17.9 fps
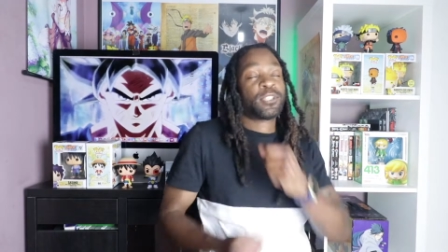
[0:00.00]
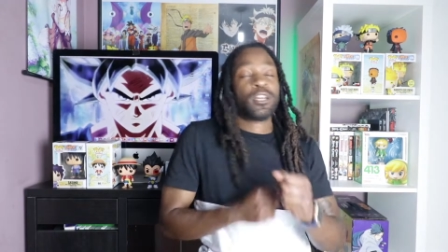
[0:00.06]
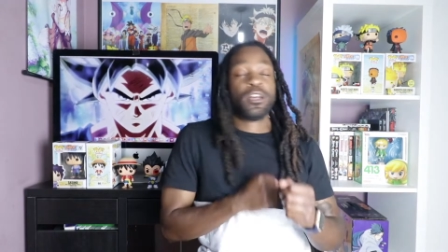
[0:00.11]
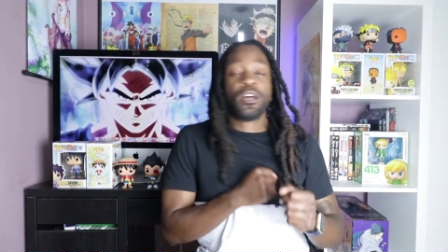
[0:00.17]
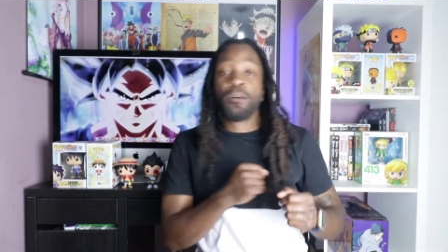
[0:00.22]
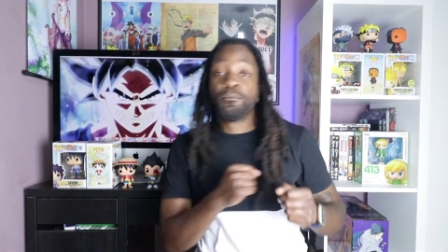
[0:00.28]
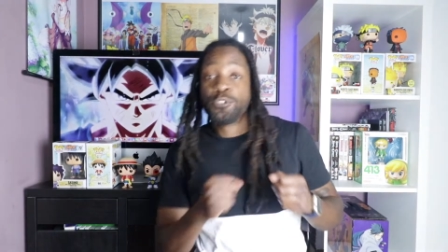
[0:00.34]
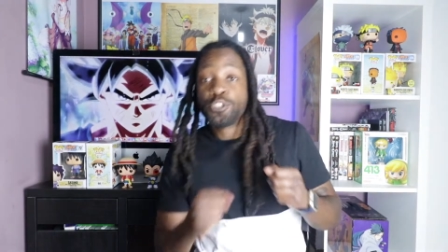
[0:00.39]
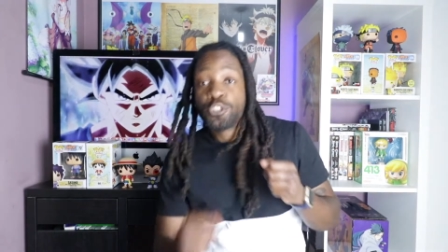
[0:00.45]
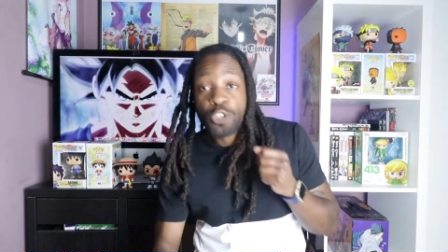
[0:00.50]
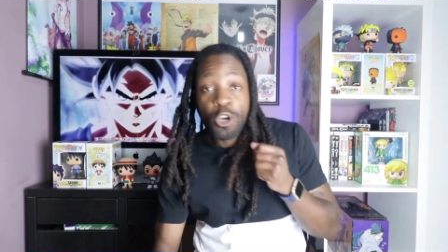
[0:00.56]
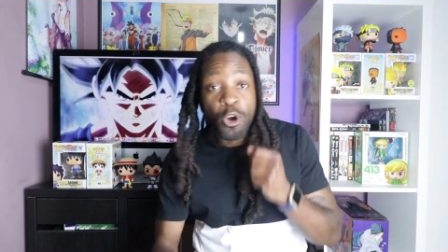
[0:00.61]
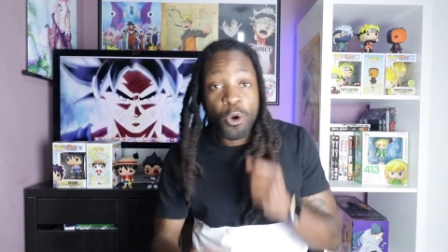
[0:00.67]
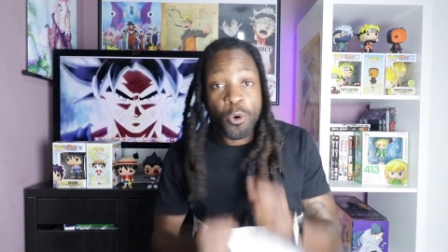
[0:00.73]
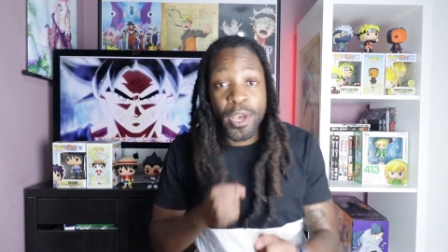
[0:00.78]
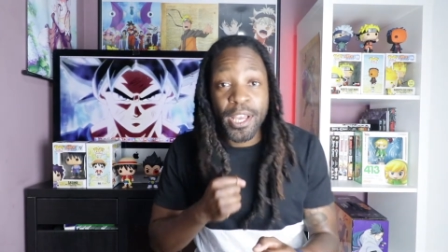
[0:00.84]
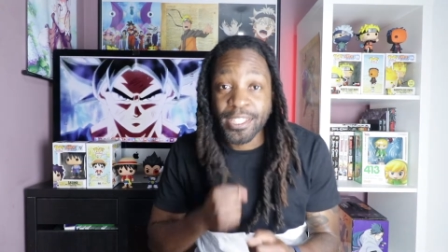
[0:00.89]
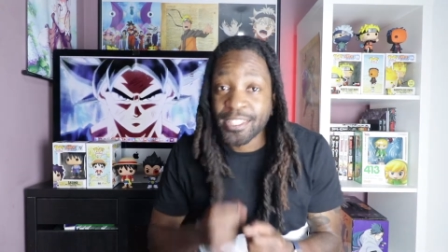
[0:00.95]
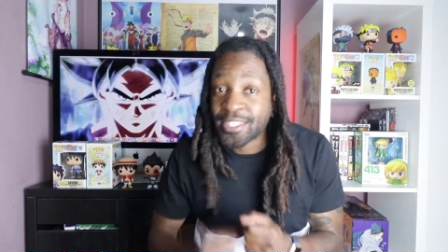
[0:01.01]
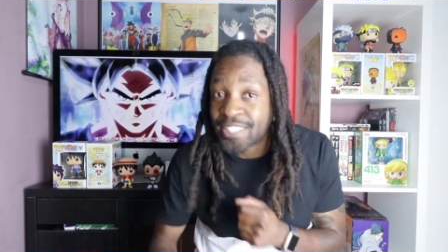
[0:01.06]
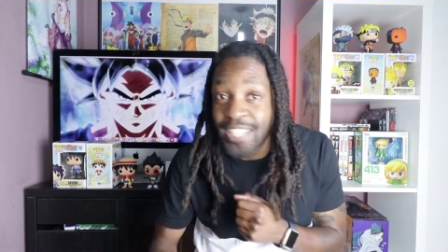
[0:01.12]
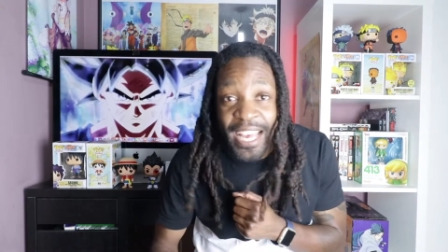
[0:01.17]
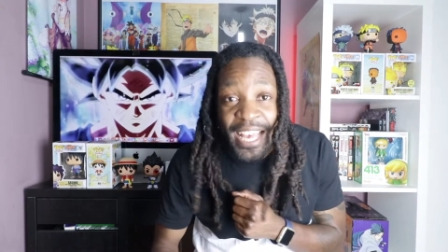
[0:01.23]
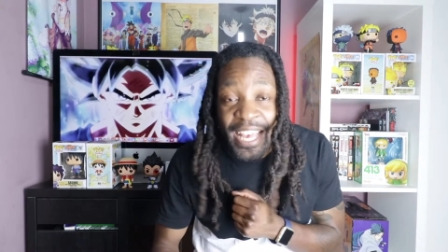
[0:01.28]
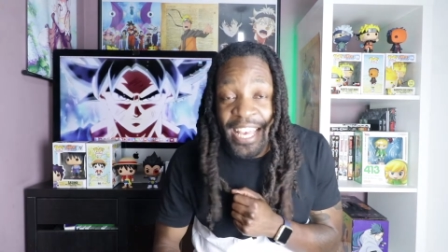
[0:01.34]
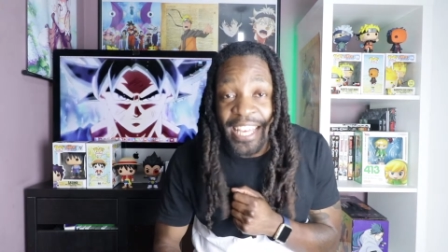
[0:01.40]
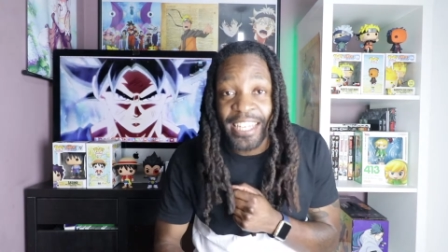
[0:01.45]
I'm so
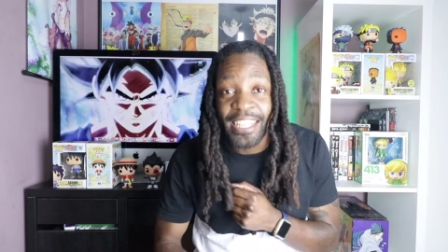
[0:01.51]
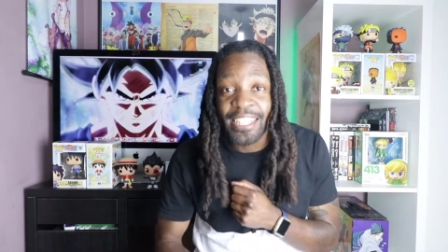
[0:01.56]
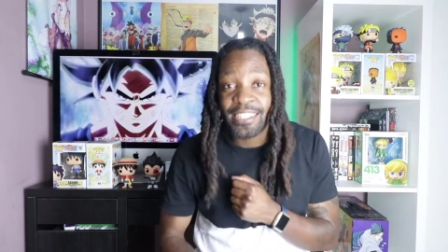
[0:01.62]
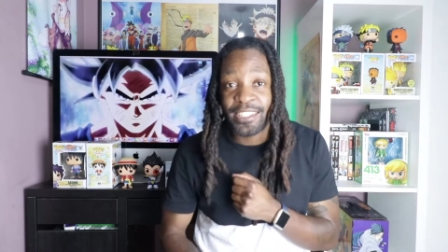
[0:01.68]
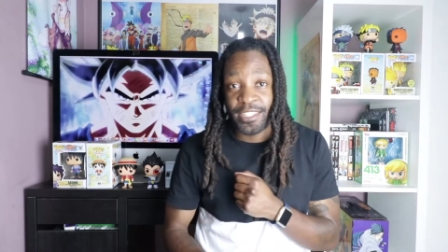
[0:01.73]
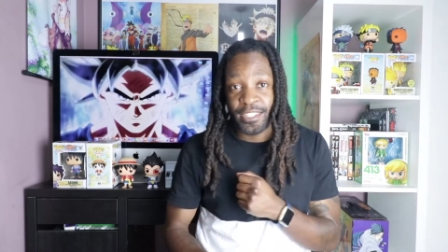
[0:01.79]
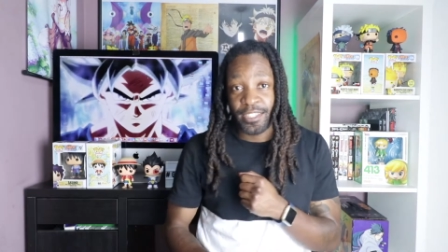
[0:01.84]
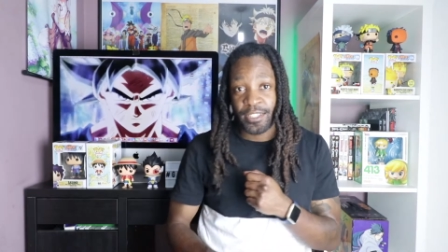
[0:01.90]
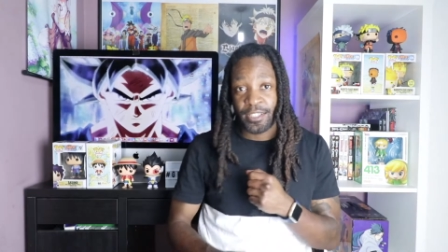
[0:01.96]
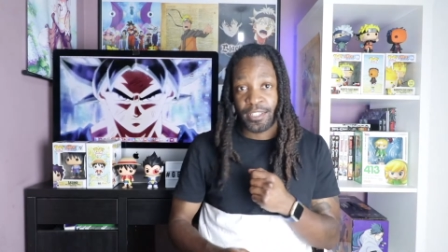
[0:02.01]
excited.